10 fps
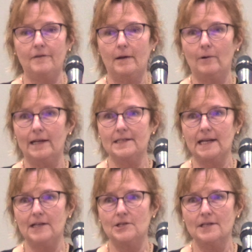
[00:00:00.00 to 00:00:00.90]
they were
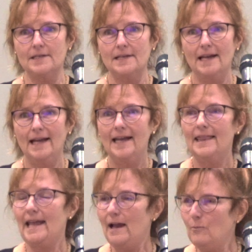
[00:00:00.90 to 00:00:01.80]
contagious,
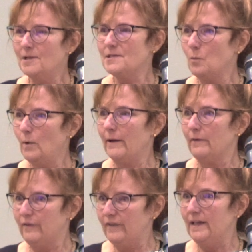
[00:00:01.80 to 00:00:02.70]
that was a
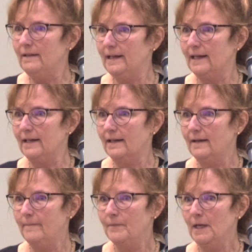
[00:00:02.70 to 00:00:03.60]
weird feeling,
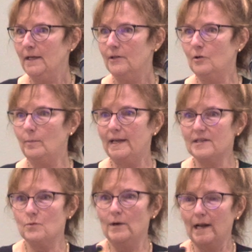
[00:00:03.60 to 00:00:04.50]

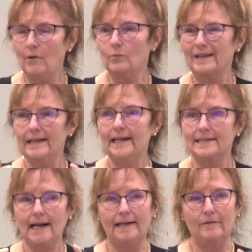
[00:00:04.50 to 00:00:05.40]
because we are really a
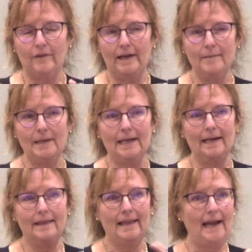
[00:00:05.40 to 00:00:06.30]
tight family,
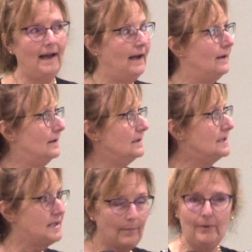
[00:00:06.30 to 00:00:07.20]
and that
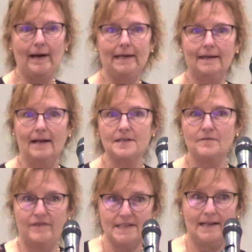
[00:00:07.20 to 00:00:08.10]
separated us
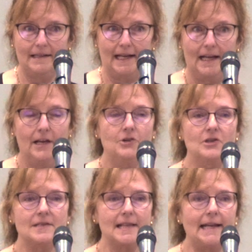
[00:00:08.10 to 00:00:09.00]
physically,
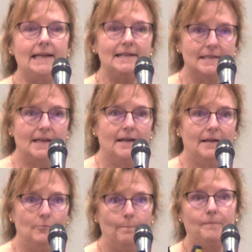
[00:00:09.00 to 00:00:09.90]
just like it
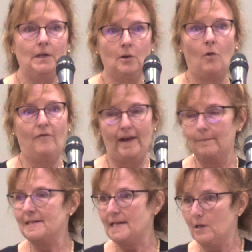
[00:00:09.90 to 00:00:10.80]
did,
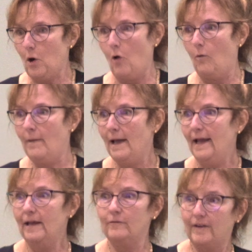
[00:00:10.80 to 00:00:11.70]
families at home
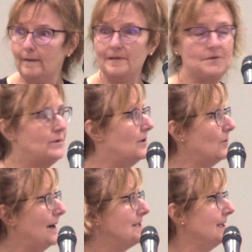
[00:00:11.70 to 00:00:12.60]
and families with their
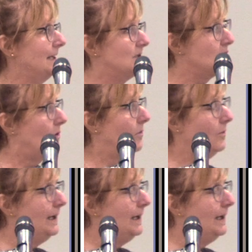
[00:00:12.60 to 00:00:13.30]
residents. So we